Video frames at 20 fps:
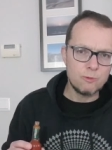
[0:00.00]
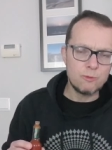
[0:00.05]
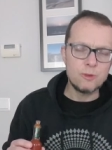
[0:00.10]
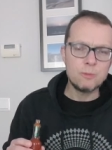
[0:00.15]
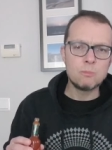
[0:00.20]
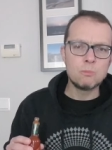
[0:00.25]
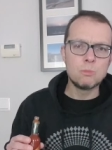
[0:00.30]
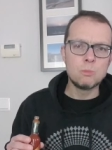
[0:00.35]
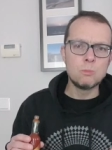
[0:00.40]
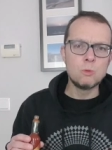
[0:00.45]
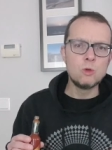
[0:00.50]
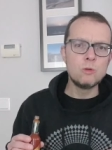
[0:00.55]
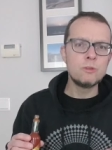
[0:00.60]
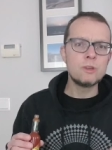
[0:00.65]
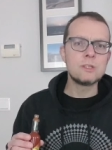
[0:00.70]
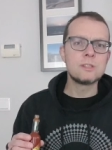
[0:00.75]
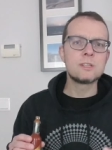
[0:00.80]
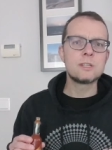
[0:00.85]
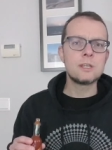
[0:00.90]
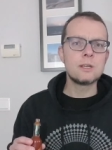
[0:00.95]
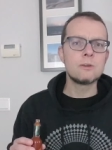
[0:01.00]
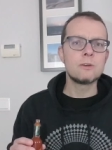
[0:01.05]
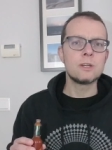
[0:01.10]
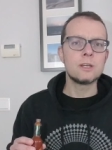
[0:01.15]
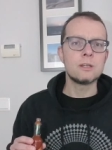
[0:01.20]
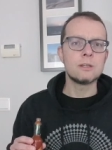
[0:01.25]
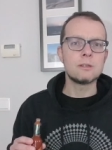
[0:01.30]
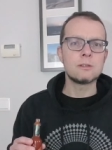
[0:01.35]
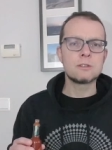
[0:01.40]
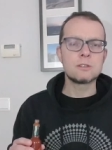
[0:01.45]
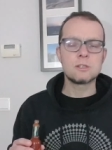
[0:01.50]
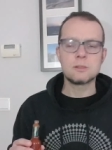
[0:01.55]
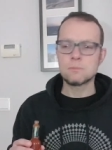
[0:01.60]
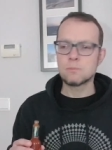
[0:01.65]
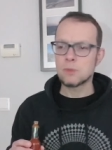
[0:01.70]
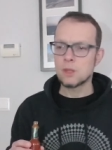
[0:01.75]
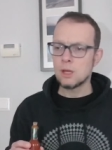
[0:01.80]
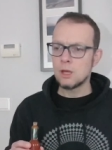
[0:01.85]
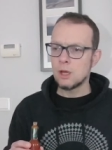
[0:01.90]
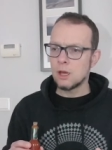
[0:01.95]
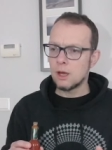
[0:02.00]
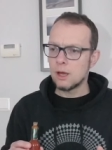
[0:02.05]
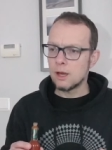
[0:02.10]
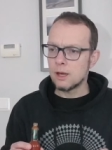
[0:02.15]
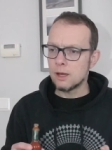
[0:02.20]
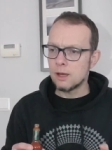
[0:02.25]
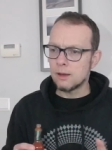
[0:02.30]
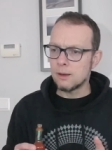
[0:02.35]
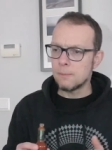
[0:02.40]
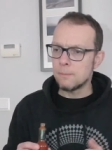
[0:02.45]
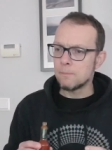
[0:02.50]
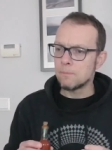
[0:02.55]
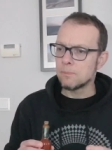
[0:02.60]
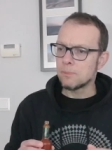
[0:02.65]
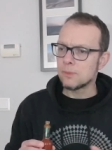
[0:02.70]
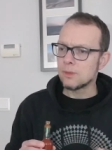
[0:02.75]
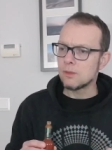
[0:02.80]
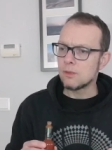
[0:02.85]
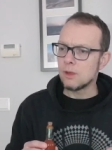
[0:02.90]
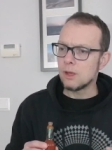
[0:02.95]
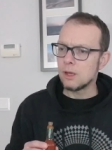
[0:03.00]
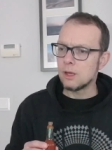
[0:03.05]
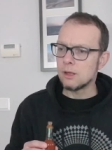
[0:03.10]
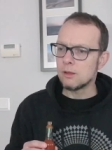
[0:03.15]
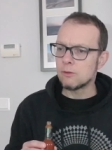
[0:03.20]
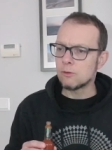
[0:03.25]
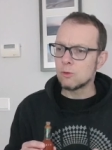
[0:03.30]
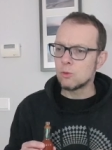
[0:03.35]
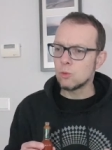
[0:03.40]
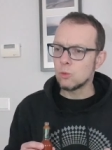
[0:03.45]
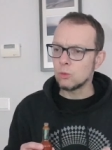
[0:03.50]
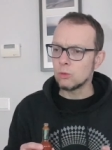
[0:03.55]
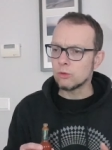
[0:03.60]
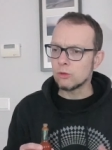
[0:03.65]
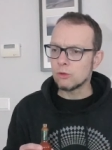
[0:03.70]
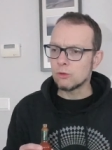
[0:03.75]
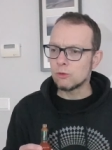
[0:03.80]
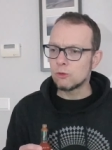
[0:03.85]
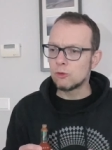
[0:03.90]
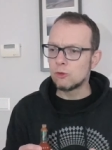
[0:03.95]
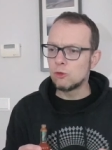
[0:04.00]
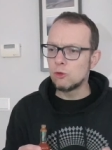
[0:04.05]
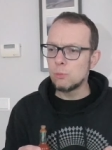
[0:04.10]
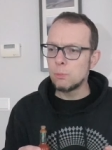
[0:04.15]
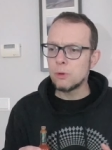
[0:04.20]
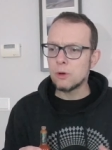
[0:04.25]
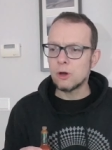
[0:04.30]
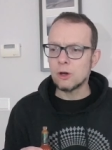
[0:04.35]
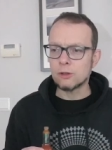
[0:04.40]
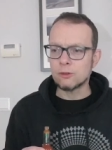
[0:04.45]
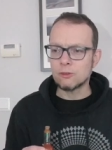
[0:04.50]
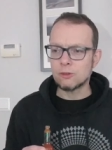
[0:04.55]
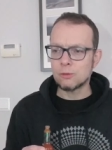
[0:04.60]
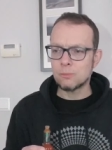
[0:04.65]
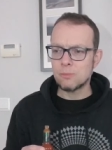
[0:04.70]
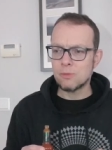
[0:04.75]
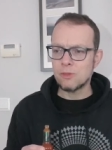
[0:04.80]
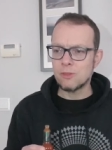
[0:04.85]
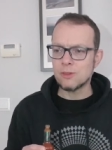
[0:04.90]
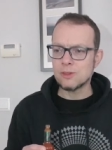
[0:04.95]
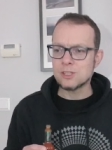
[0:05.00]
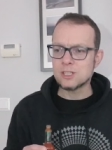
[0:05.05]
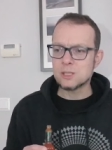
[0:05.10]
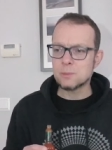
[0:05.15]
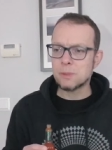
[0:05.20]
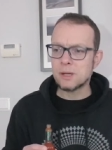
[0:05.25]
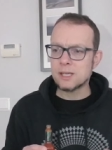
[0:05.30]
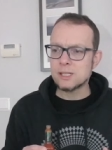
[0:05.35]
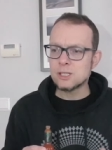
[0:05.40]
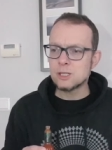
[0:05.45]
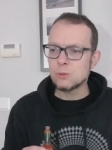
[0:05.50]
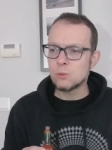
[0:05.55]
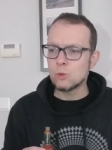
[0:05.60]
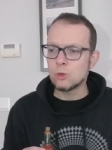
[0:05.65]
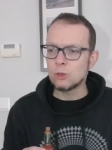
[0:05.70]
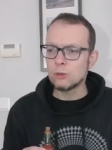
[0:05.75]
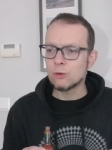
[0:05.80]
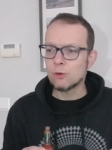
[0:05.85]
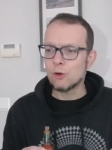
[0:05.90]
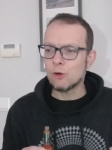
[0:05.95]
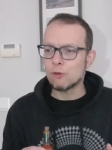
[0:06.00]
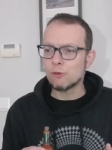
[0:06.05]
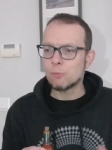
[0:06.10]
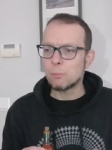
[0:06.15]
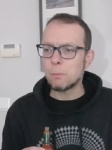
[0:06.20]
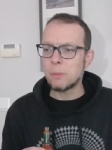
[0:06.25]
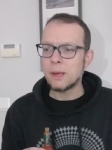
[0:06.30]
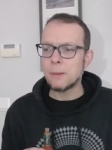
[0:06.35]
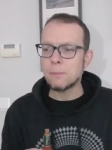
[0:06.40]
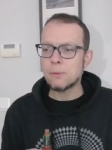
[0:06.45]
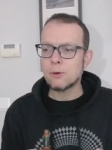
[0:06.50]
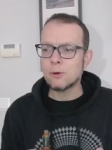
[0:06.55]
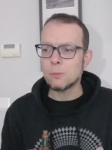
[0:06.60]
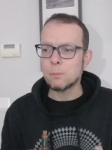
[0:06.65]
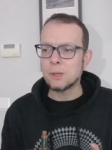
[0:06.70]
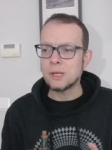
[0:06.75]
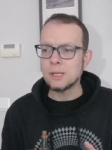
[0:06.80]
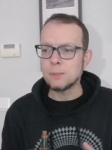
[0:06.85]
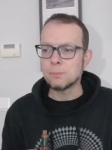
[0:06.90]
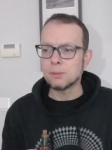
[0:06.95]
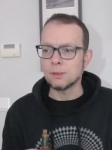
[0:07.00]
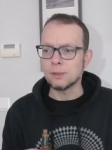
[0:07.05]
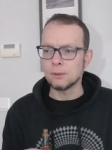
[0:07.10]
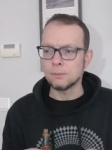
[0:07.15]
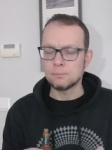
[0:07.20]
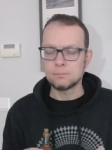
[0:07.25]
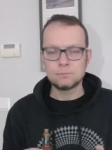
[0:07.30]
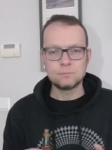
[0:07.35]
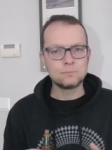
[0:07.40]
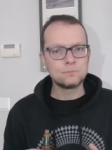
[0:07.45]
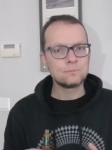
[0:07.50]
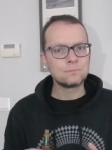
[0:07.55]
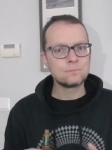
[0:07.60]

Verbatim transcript: movie series. It's called Super Hot: The Spicy World of Pepper People.